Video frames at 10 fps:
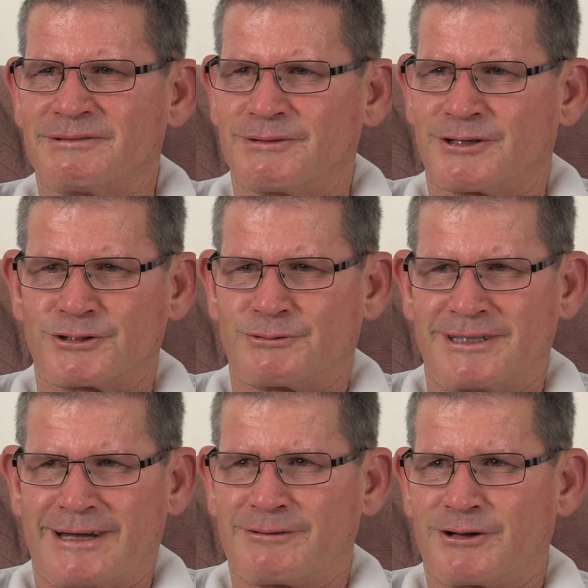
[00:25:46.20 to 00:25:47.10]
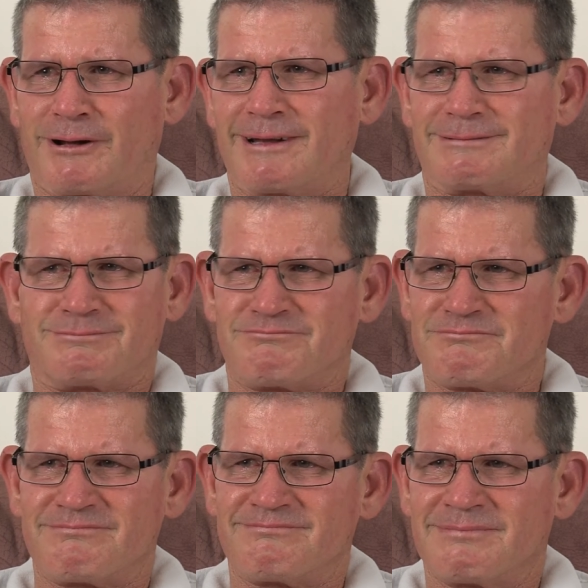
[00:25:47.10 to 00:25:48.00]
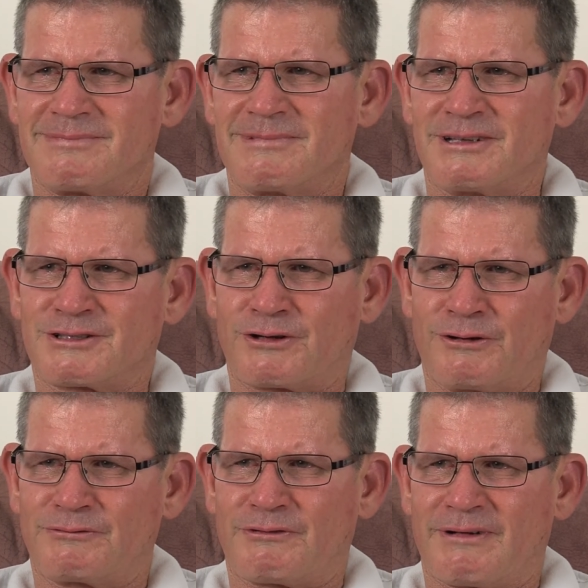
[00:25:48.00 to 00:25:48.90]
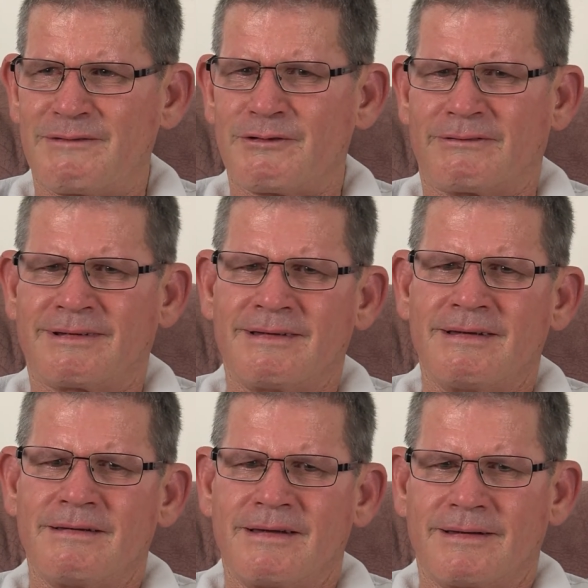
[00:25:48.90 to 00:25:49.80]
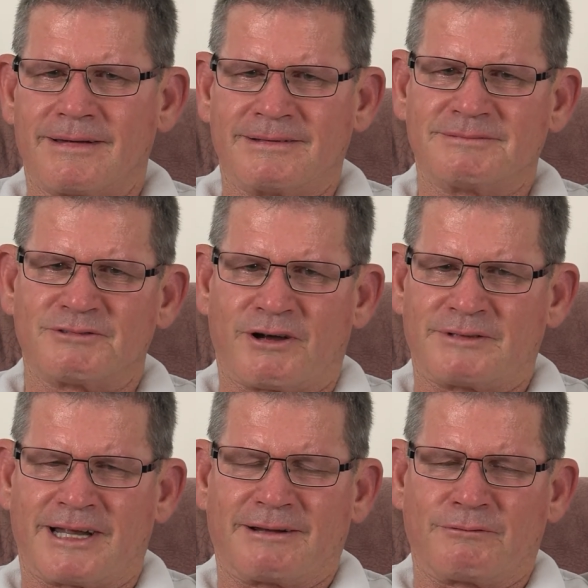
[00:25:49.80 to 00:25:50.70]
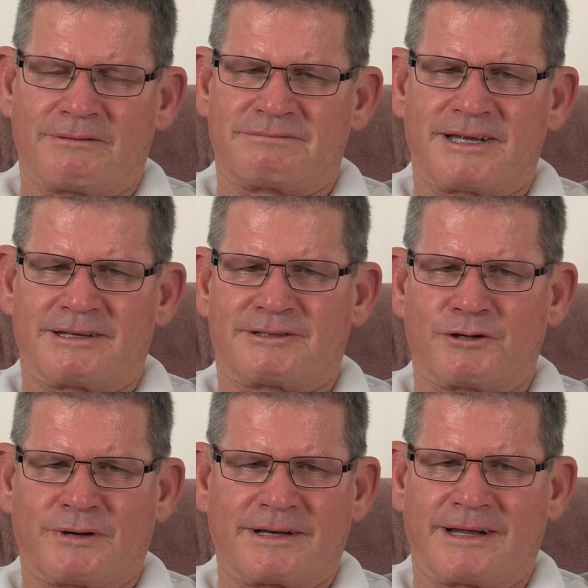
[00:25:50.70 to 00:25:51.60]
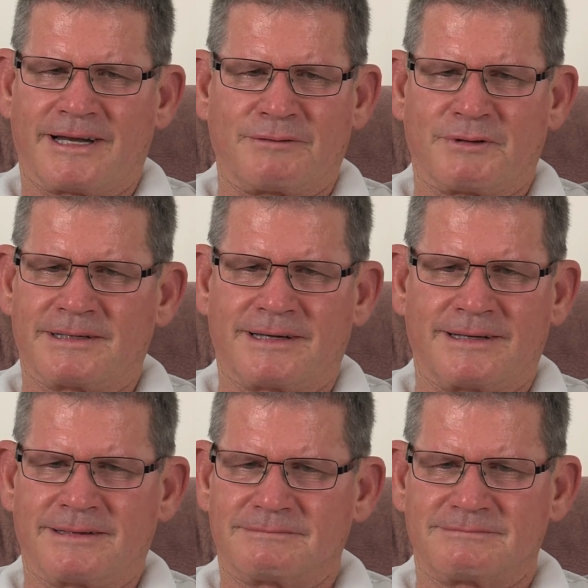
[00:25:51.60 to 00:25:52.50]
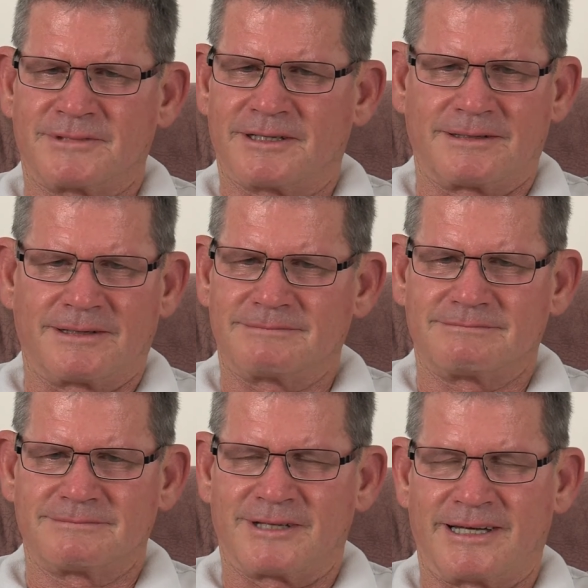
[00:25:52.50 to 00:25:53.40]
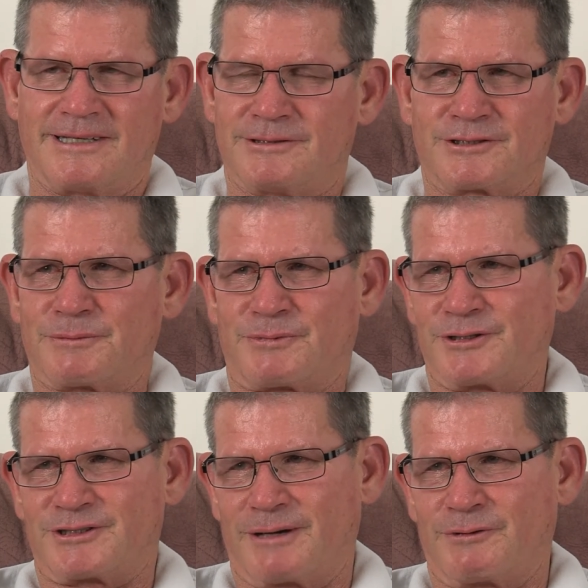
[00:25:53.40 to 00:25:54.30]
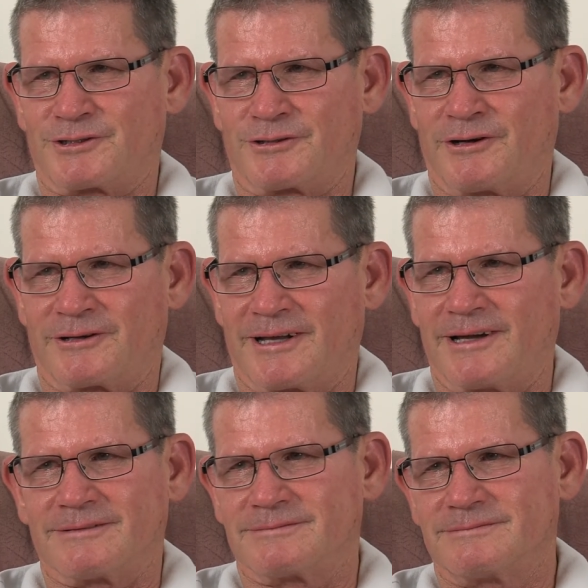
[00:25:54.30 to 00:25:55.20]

Because when you haven't got it, it's gone forever. And I've done it. I've had to tell one lady one day that, lady, just appreciate what you got now.